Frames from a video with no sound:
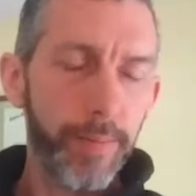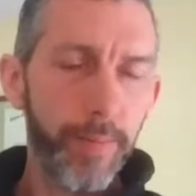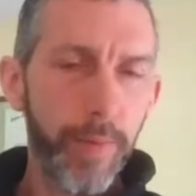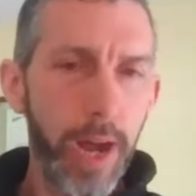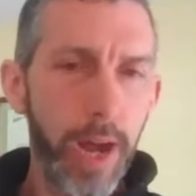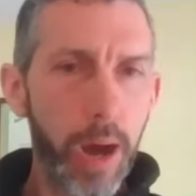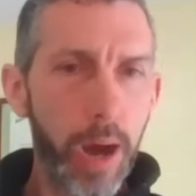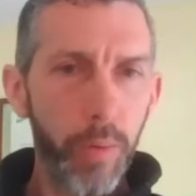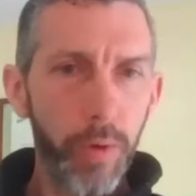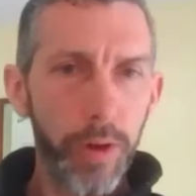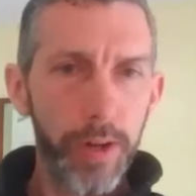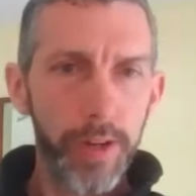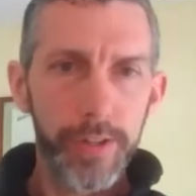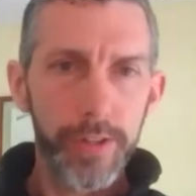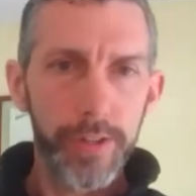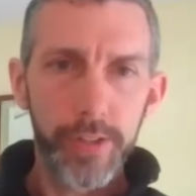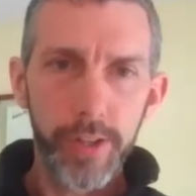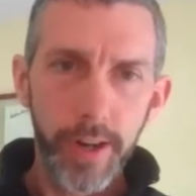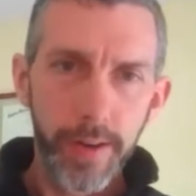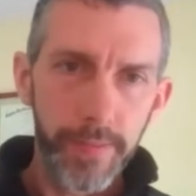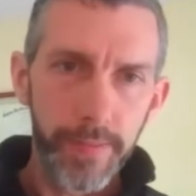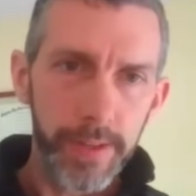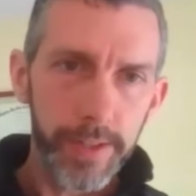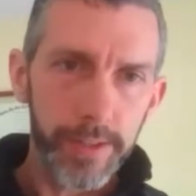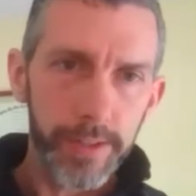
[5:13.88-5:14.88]
our
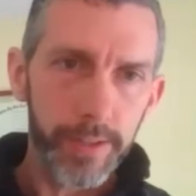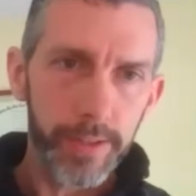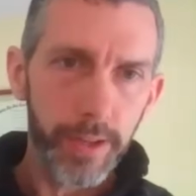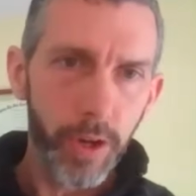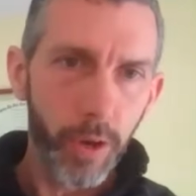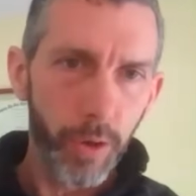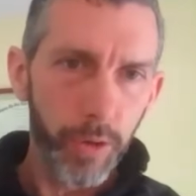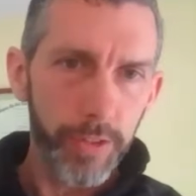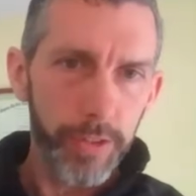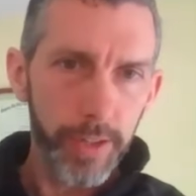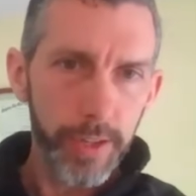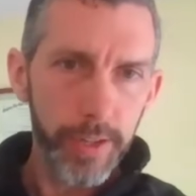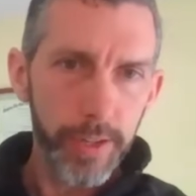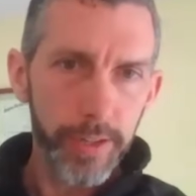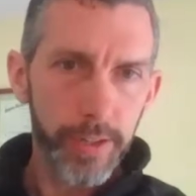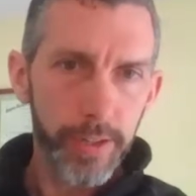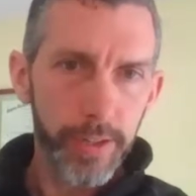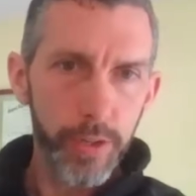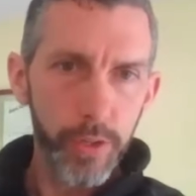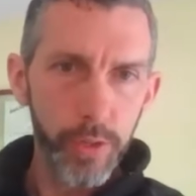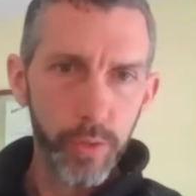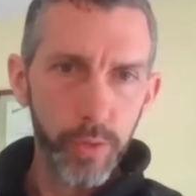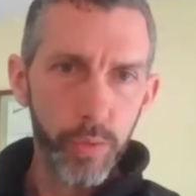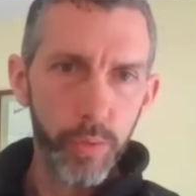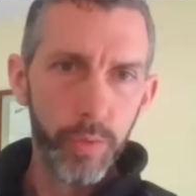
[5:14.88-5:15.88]
service culture
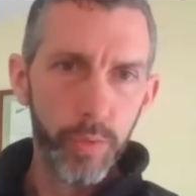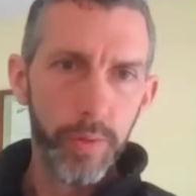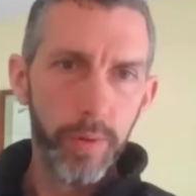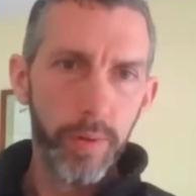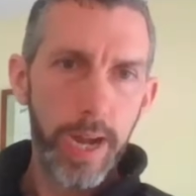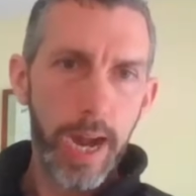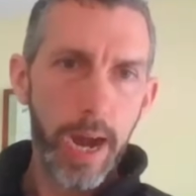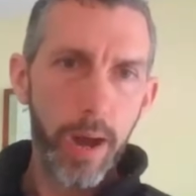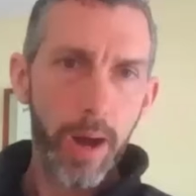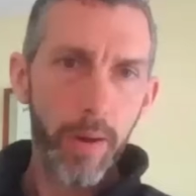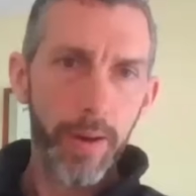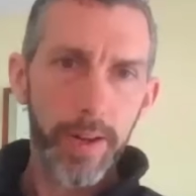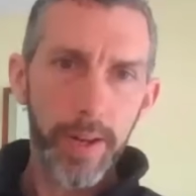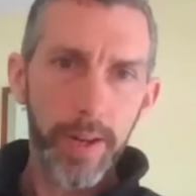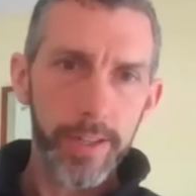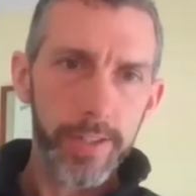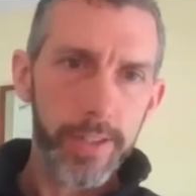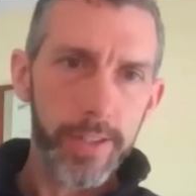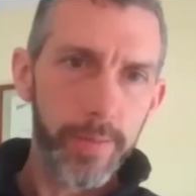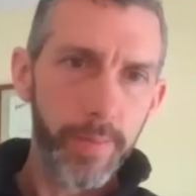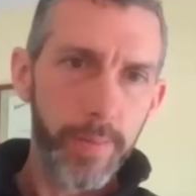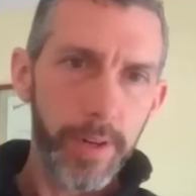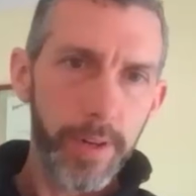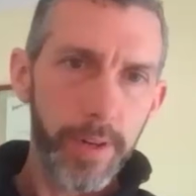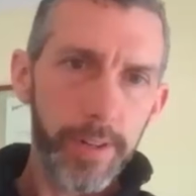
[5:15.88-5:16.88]
to our
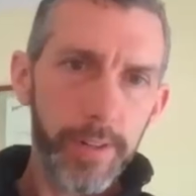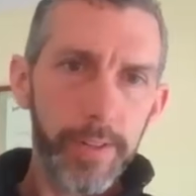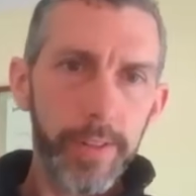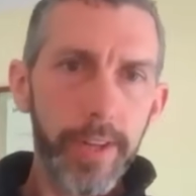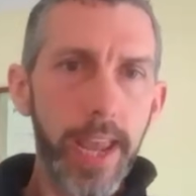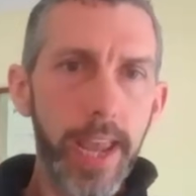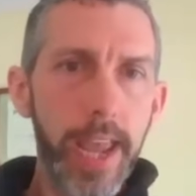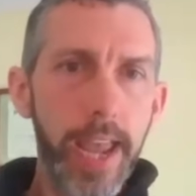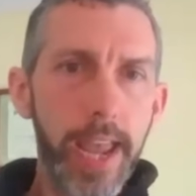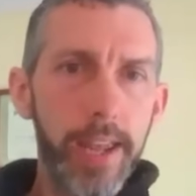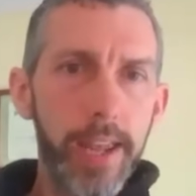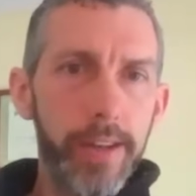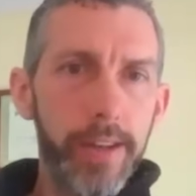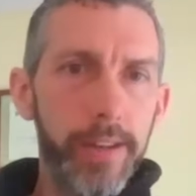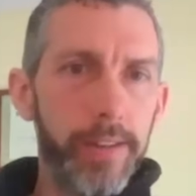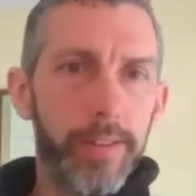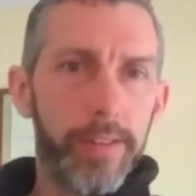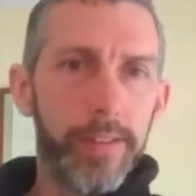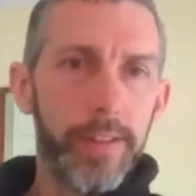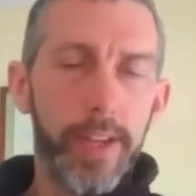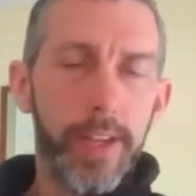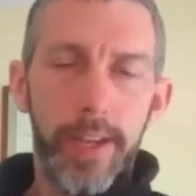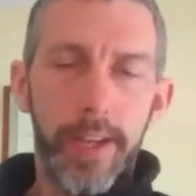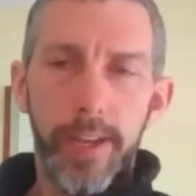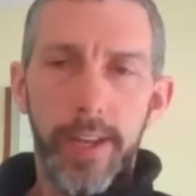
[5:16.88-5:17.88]
customers
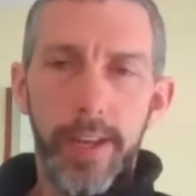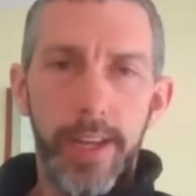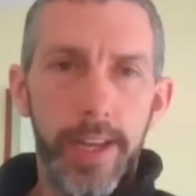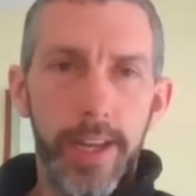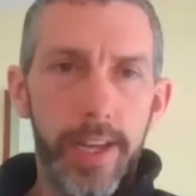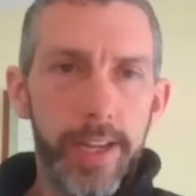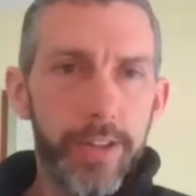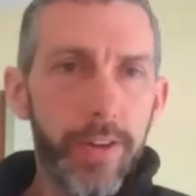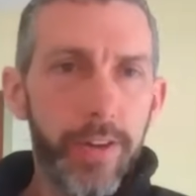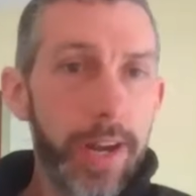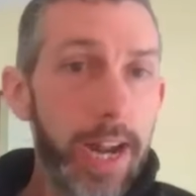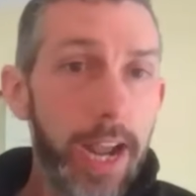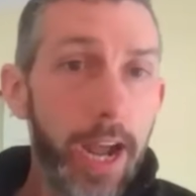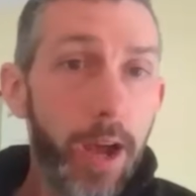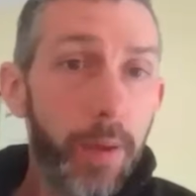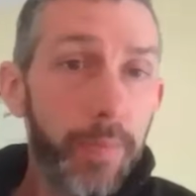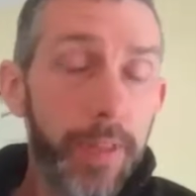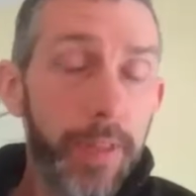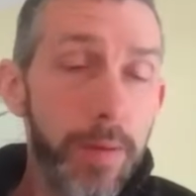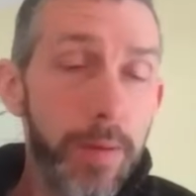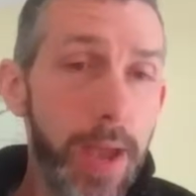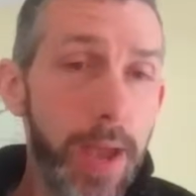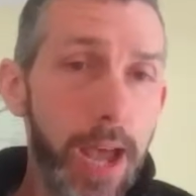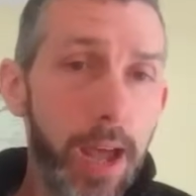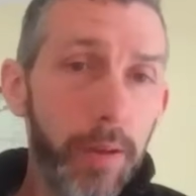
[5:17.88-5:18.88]
and try to help
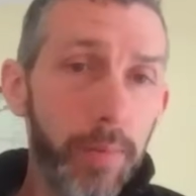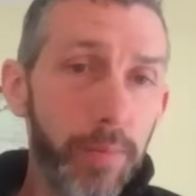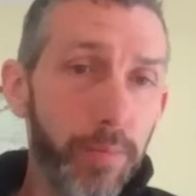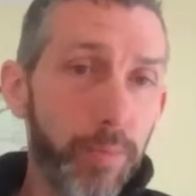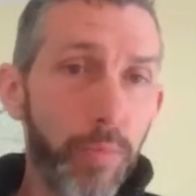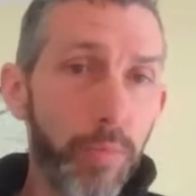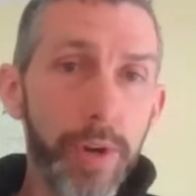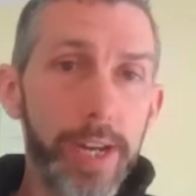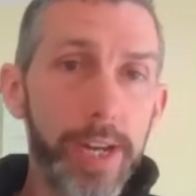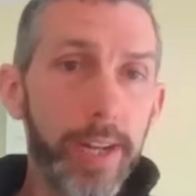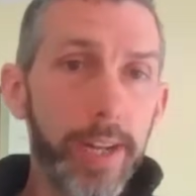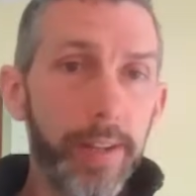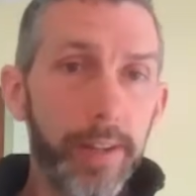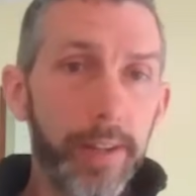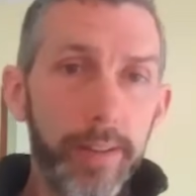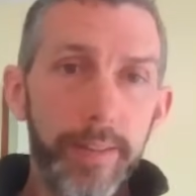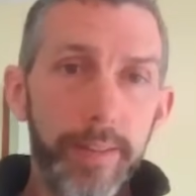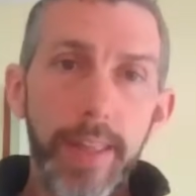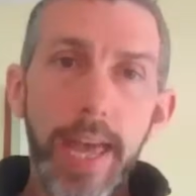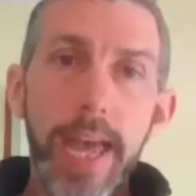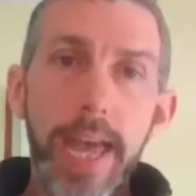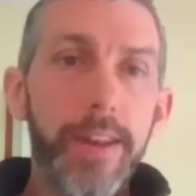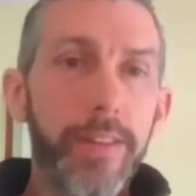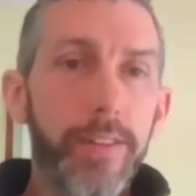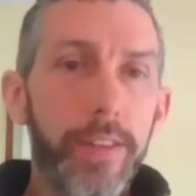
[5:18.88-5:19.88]
them out and bring
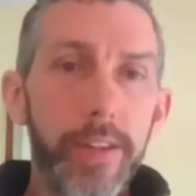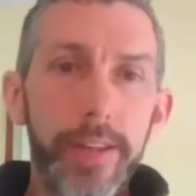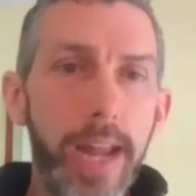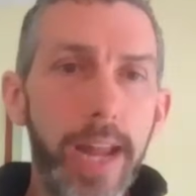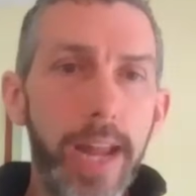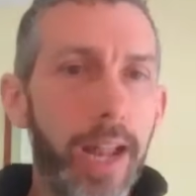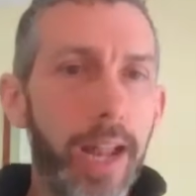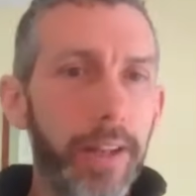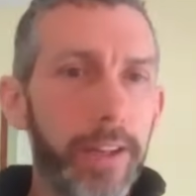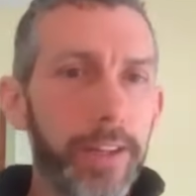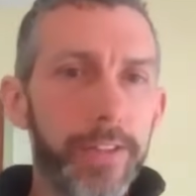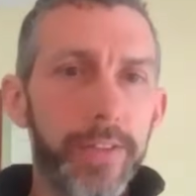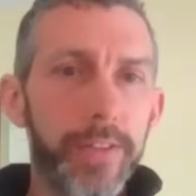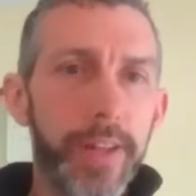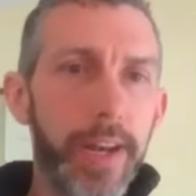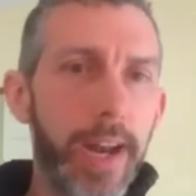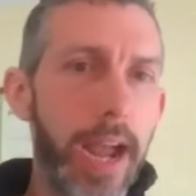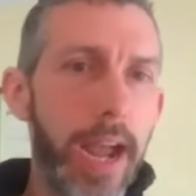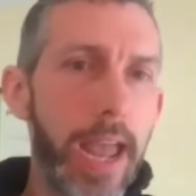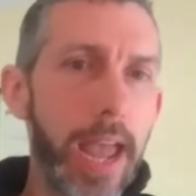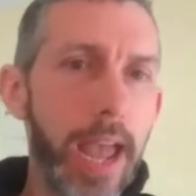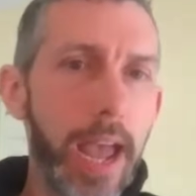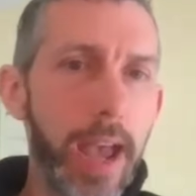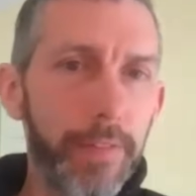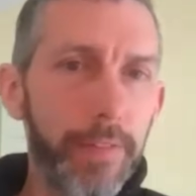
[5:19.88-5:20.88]
the knowledge that
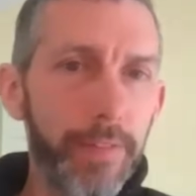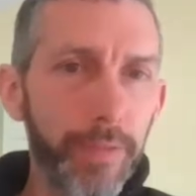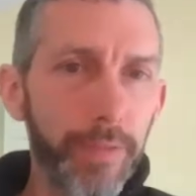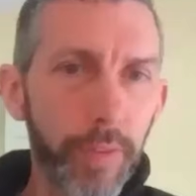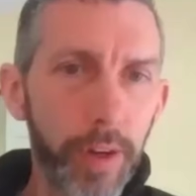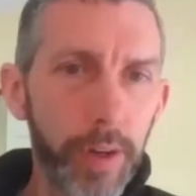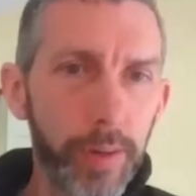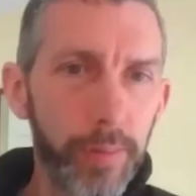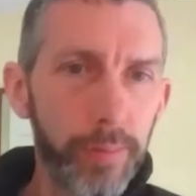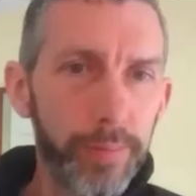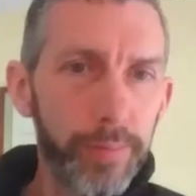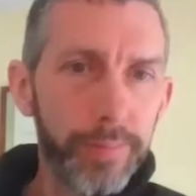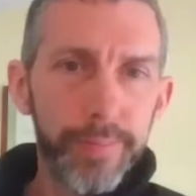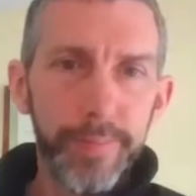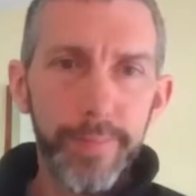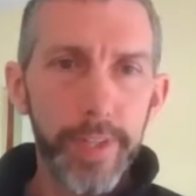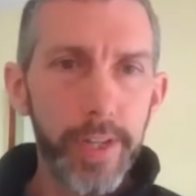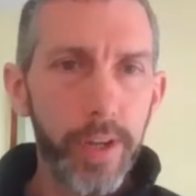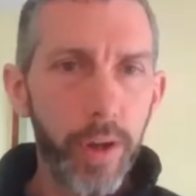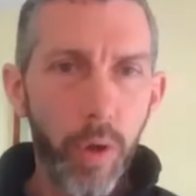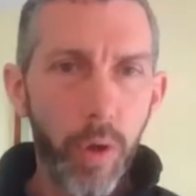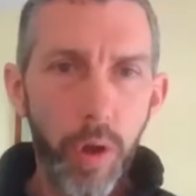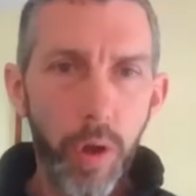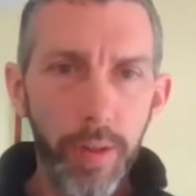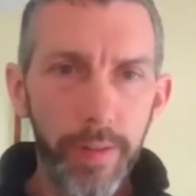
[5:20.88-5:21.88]
I have from,
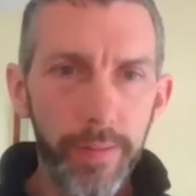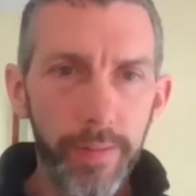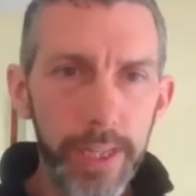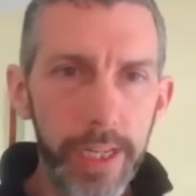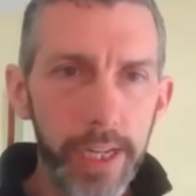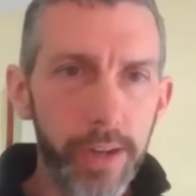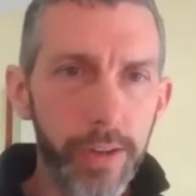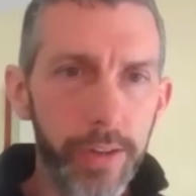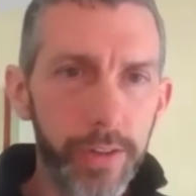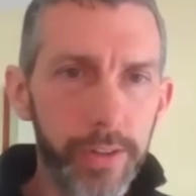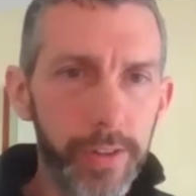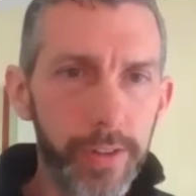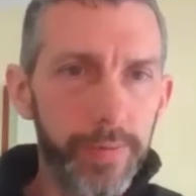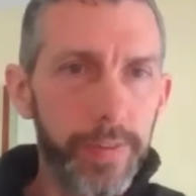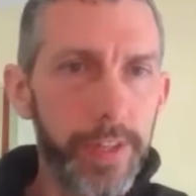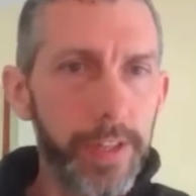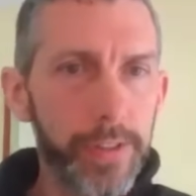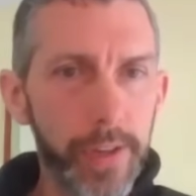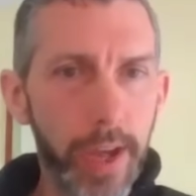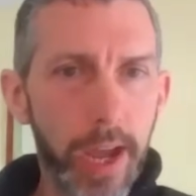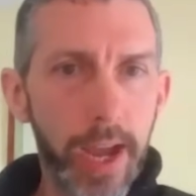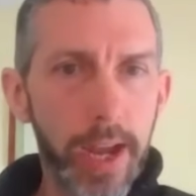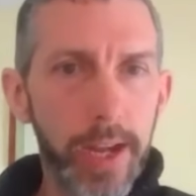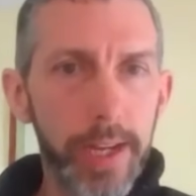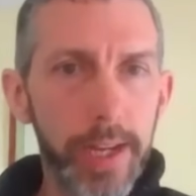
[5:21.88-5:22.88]
all of the years of
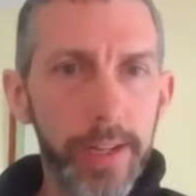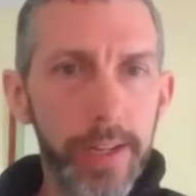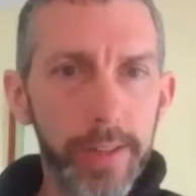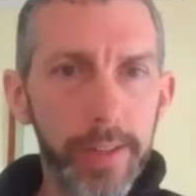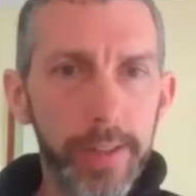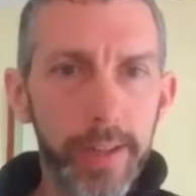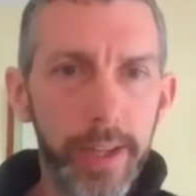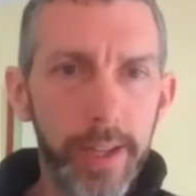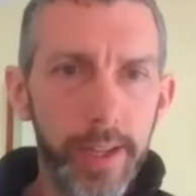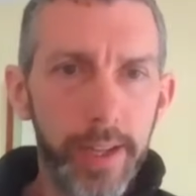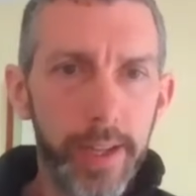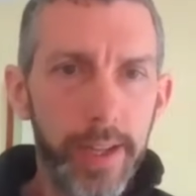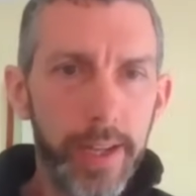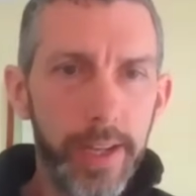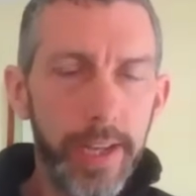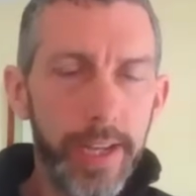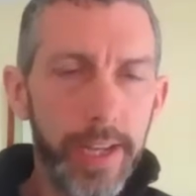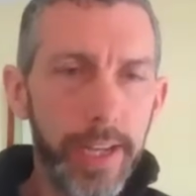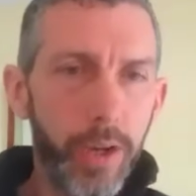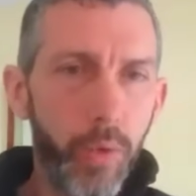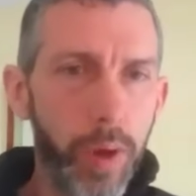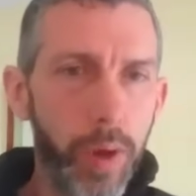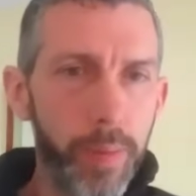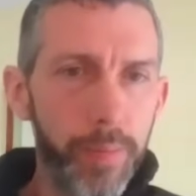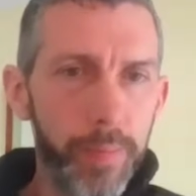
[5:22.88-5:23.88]
design and
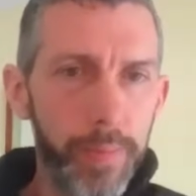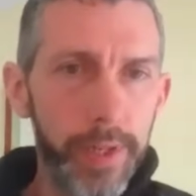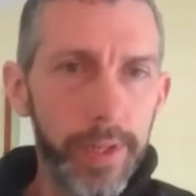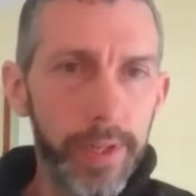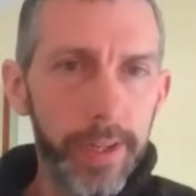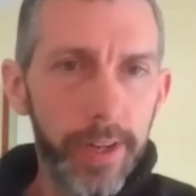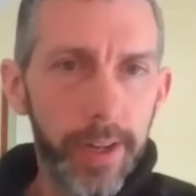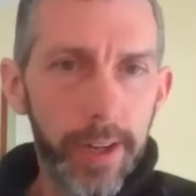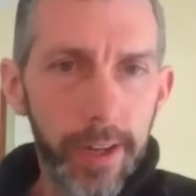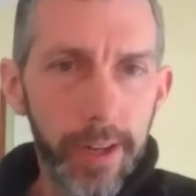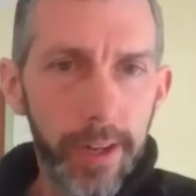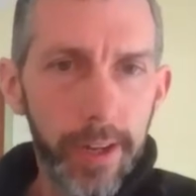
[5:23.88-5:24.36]
equipment